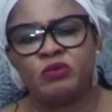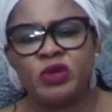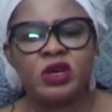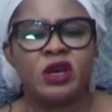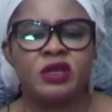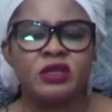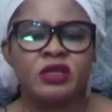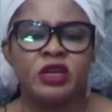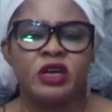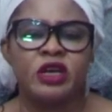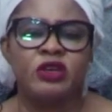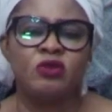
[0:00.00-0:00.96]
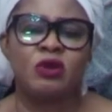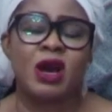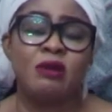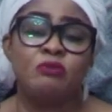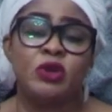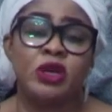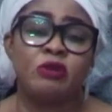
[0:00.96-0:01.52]
Because you
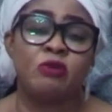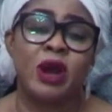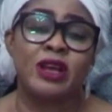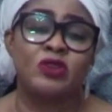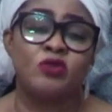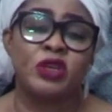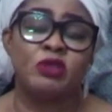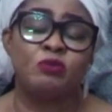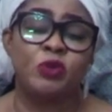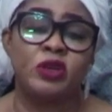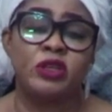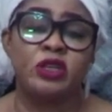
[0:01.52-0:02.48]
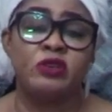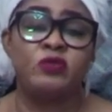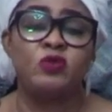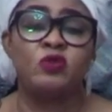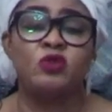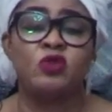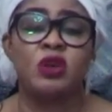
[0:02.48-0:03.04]
can be a graduate, but
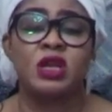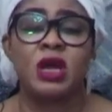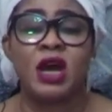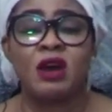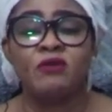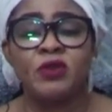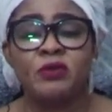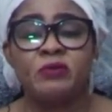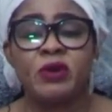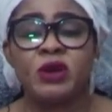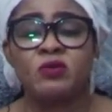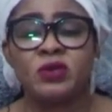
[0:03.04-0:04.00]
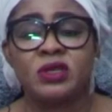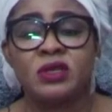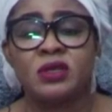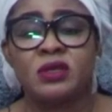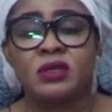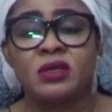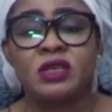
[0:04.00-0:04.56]
if you don't have the
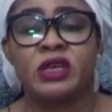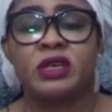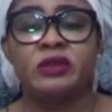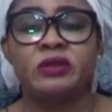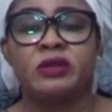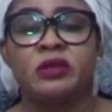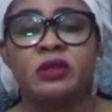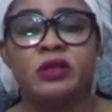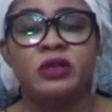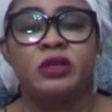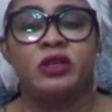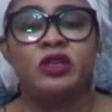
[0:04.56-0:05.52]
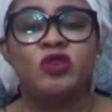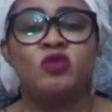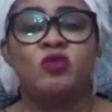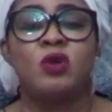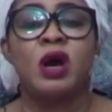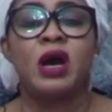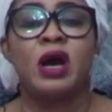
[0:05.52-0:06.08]
requisite skill,
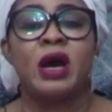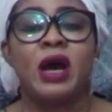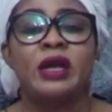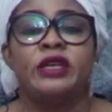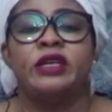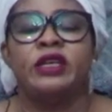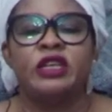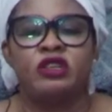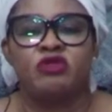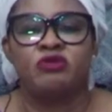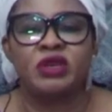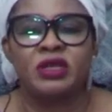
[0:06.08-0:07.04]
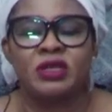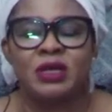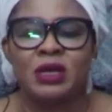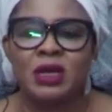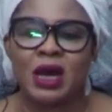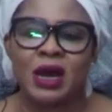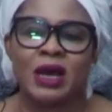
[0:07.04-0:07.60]
you are an illiterate
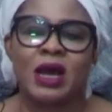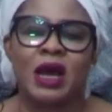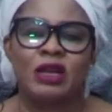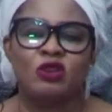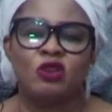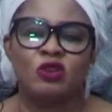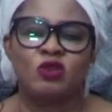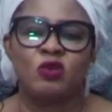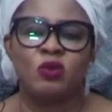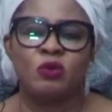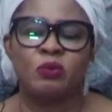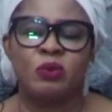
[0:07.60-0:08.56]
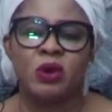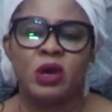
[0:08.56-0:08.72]
and cannot cope.